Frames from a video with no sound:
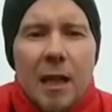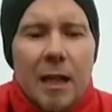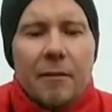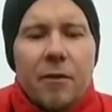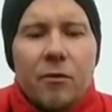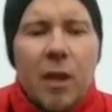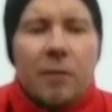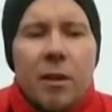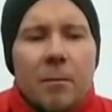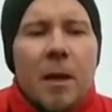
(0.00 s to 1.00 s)
I have three
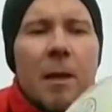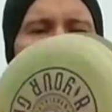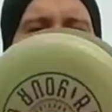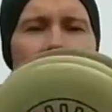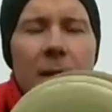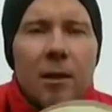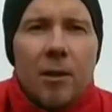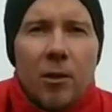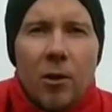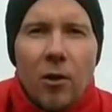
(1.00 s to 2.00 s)
of them.
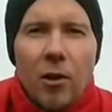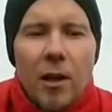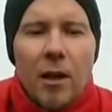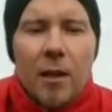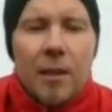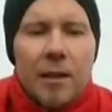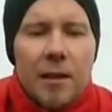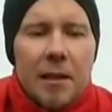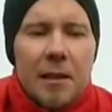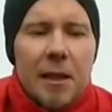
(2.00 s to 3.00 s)
All are
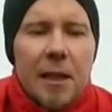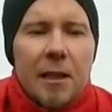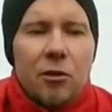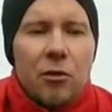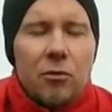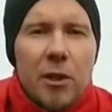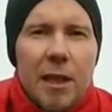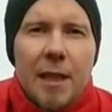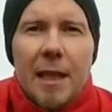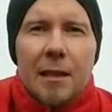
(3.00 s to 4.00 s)
CD2s
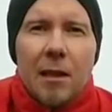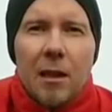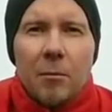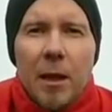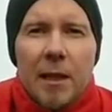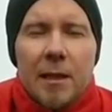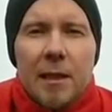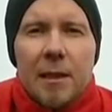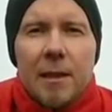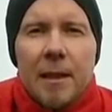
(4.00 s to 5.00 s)
in S-line
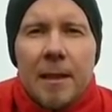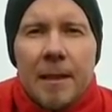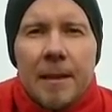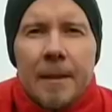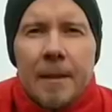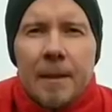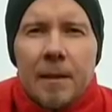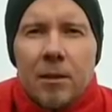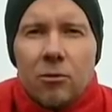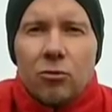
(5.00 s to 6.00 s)
plastic.
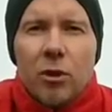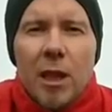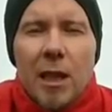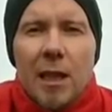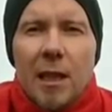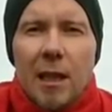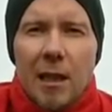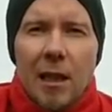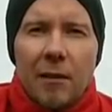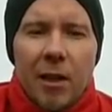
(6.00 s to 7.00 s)
Really
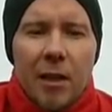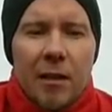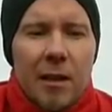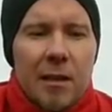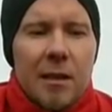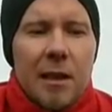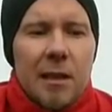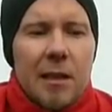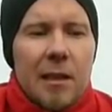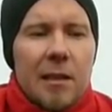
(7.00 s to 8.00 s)
loving this
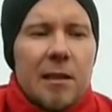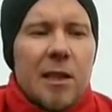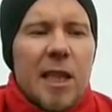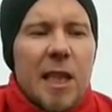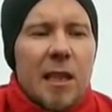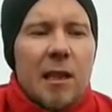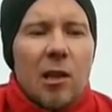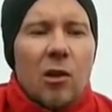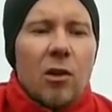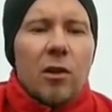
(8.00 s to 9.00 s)
disc. It's sneaky
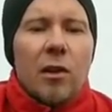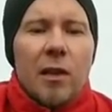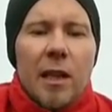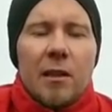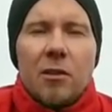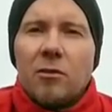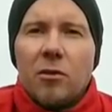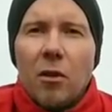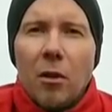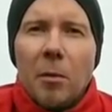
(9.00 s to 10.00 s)
long yet
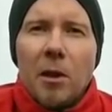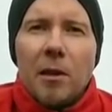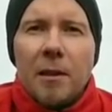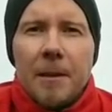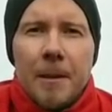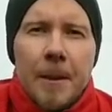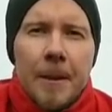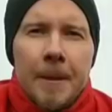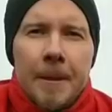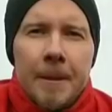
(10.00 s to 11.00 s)
controllable,
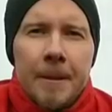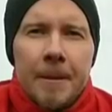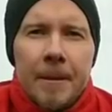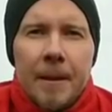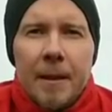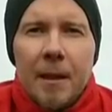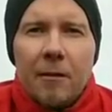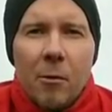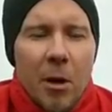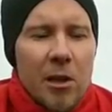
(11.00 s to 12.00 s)
and
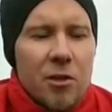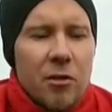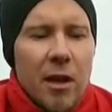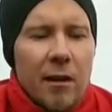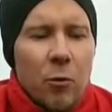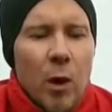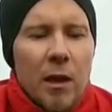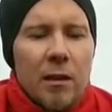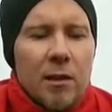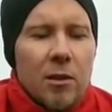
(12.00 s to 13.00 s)
everybody should have
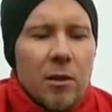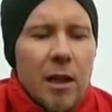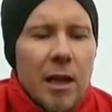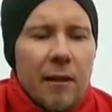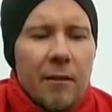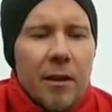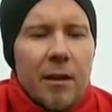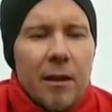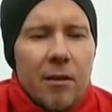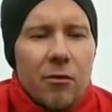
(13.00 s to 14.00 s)
one. So I have
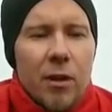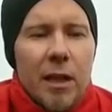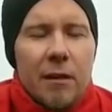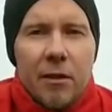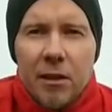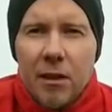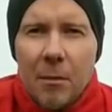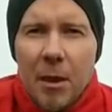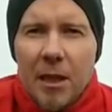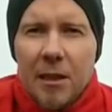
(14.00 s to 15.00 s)
three different
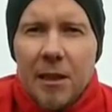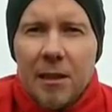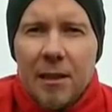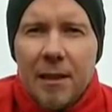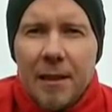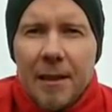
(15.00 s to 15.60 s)
stabilities.